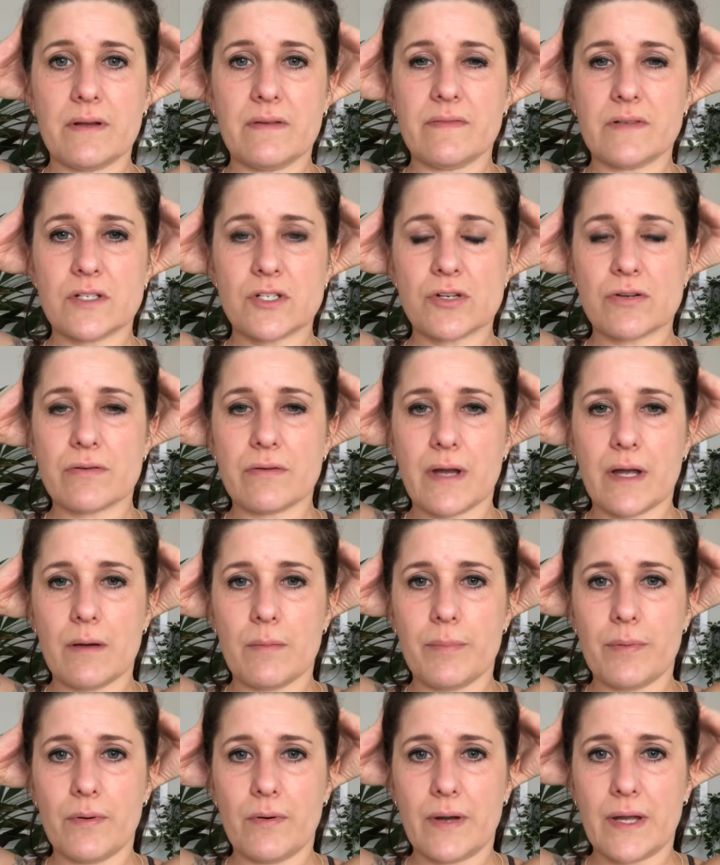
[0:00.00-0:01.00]
of a trigger
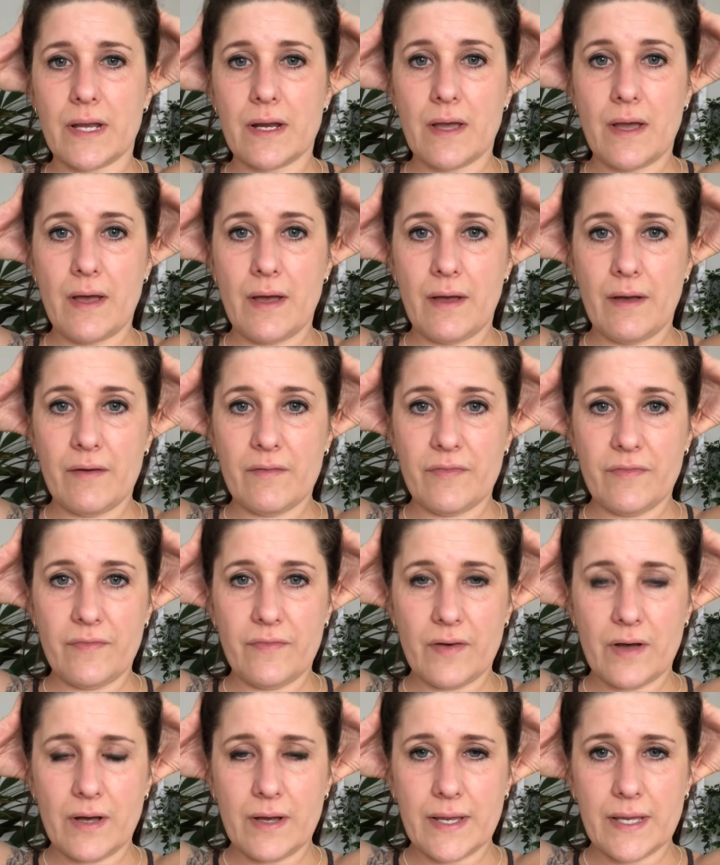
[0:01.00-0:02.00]
point,
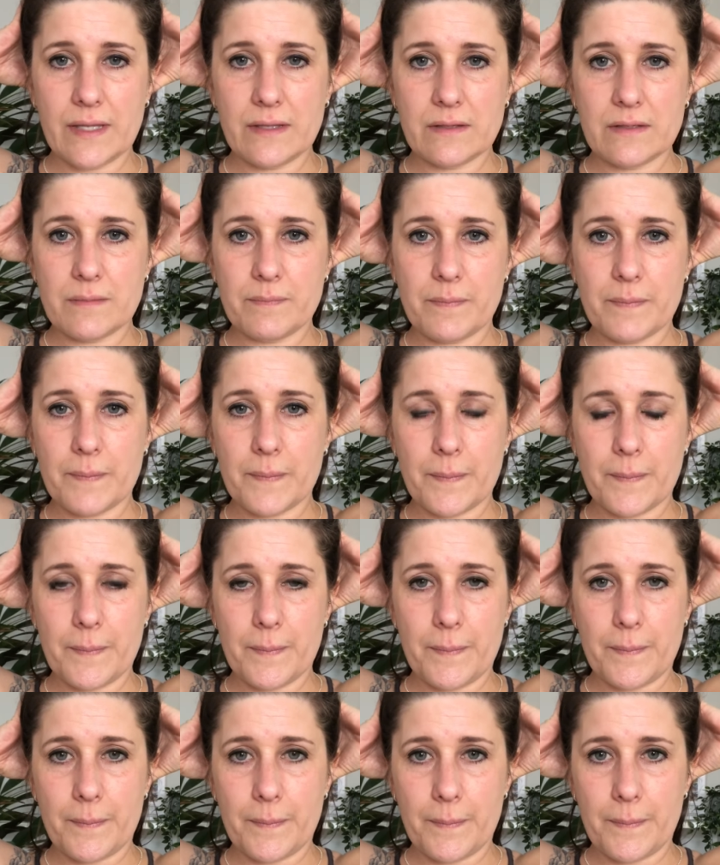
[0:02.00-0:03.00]
find the
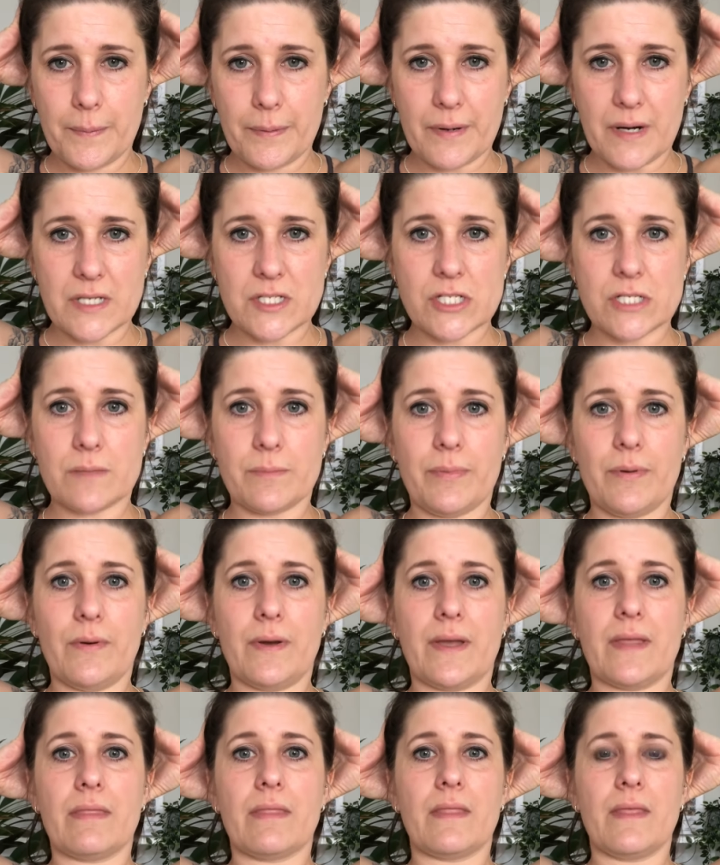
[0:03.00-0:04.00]
pressure
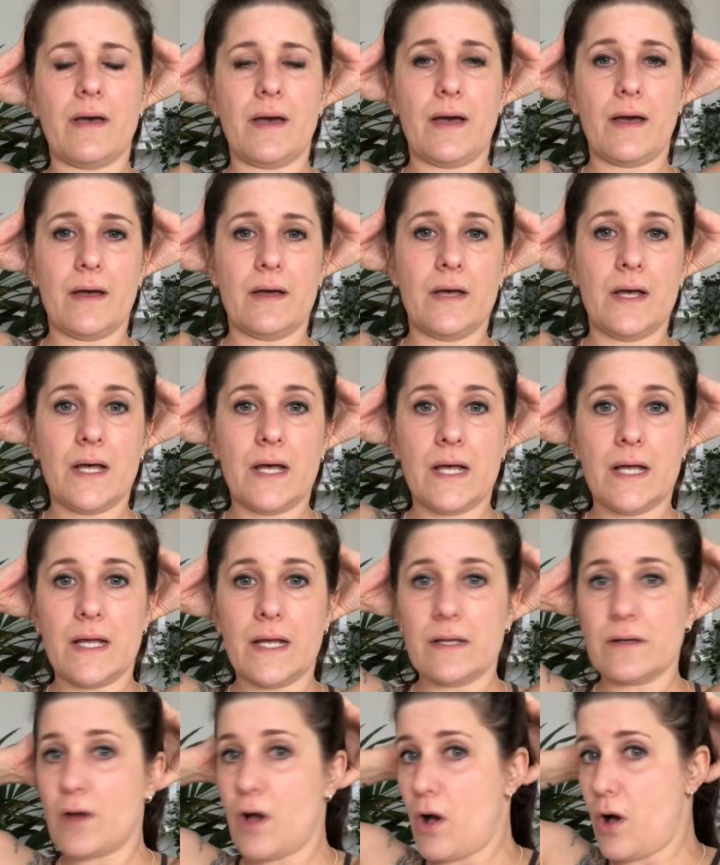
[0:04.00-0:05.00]
point there
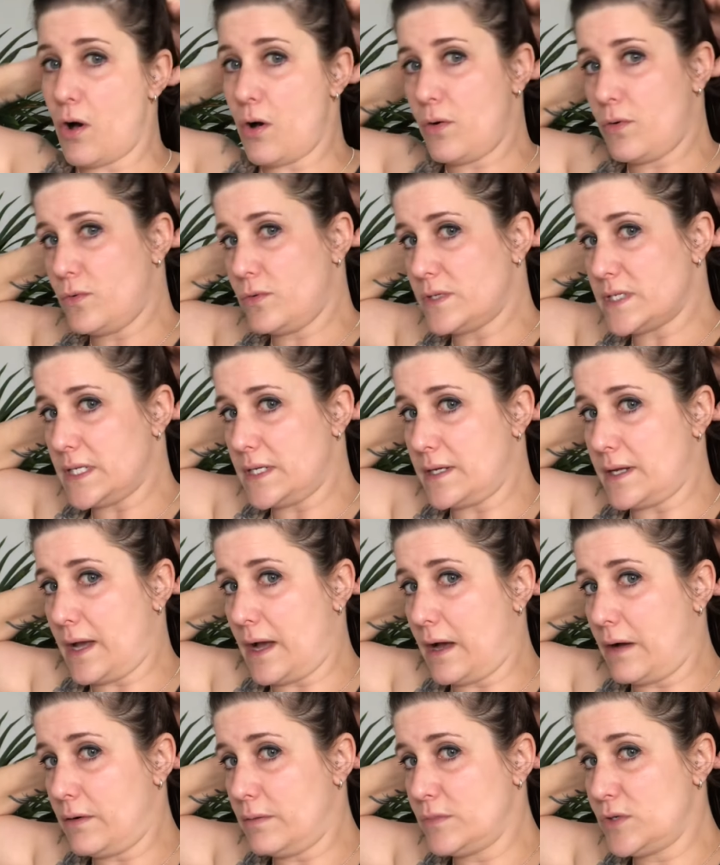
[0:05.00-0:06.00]
and hold it
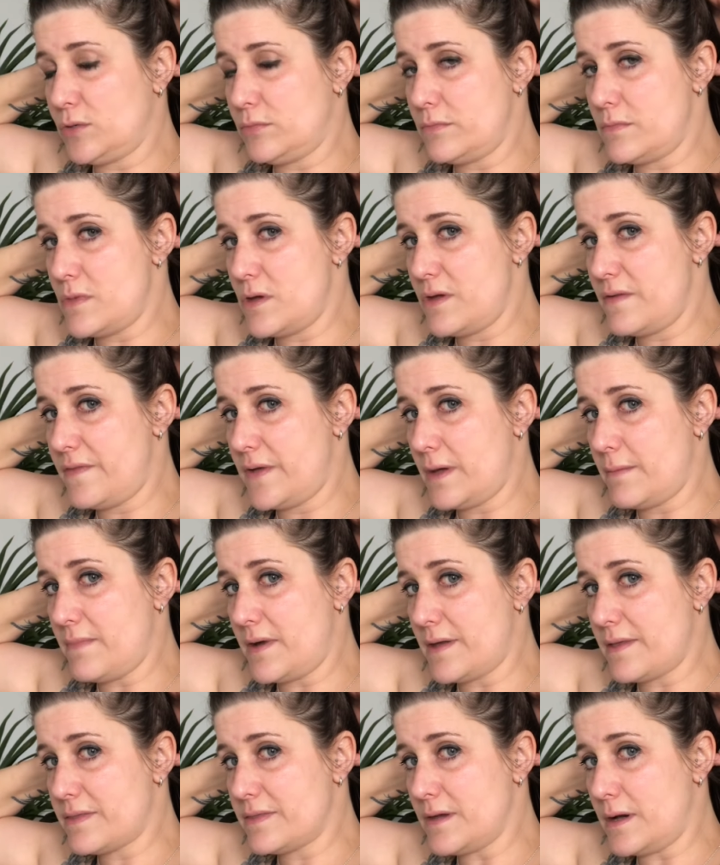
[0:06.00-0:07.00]
now. I'm not moving
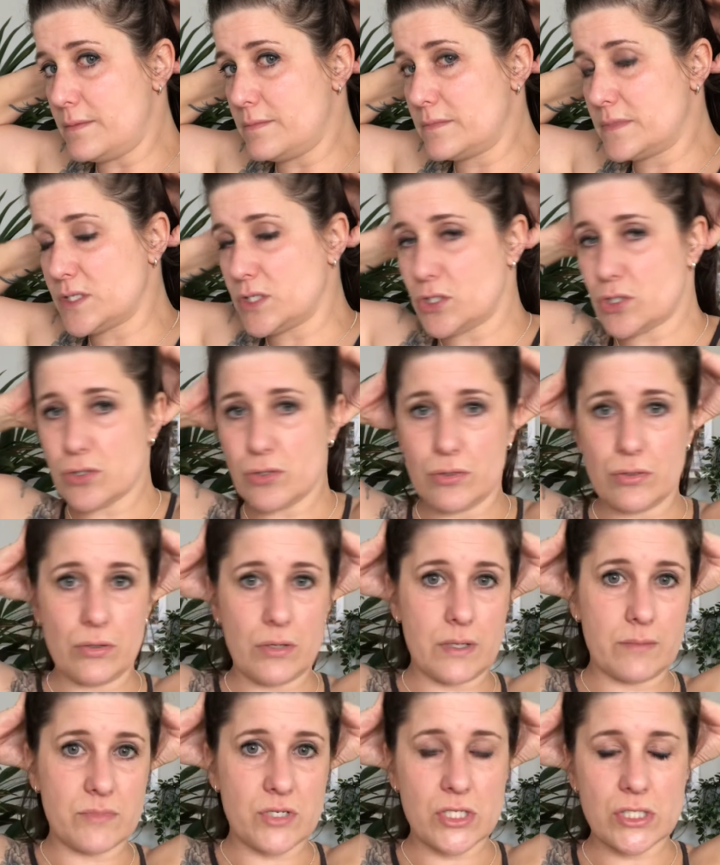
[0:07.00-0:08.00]
my thumbs at all,
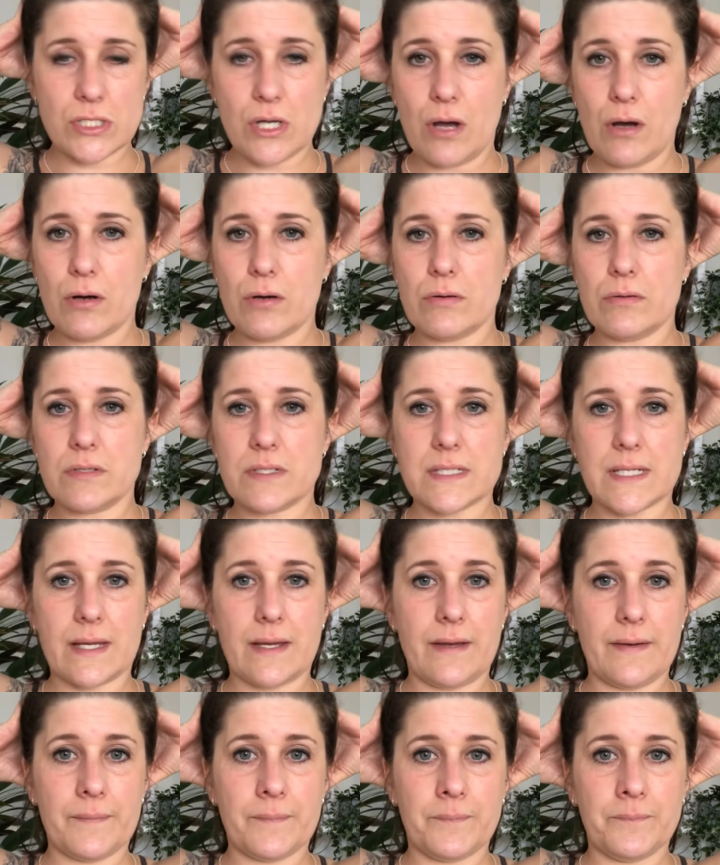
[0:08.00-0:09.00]
I'm just holding
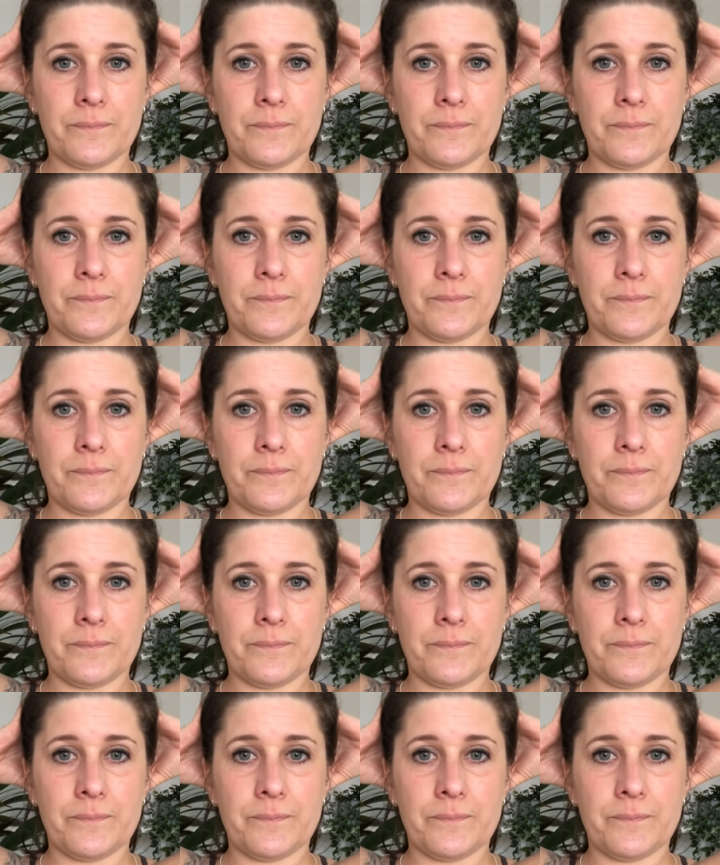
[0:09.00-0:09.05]
it.